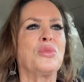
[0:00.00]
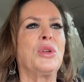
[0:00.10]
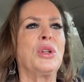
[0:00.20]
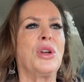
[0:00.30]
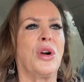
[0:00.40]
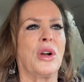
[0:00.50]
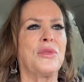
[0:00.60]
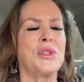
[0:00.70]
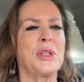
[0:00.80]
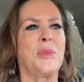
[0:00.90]
really hard
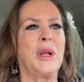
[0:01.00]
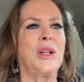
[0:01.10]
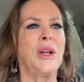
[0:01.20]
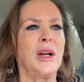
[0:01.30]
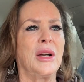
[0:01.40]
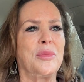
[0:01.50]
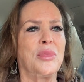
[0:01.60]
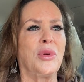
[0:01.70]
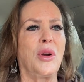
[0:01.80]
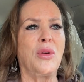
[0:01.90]
for somebody to
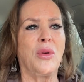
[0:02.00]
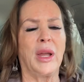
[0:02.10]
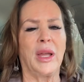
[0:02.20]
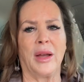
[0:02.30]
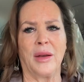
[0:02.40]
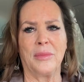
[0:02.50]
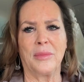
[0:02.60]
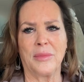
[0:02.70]
unprogram.